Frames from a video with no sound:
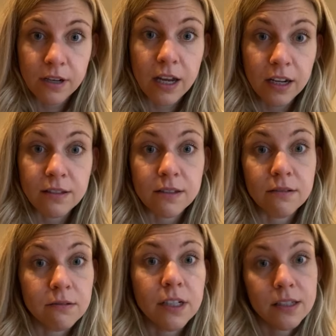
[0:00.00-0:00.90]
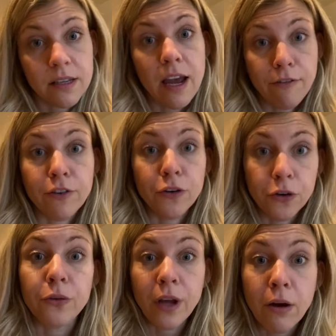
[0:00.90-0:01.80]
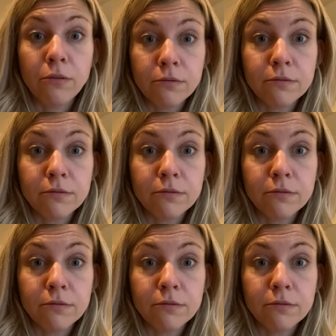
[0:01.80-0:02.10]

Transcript: And it's afternoon now.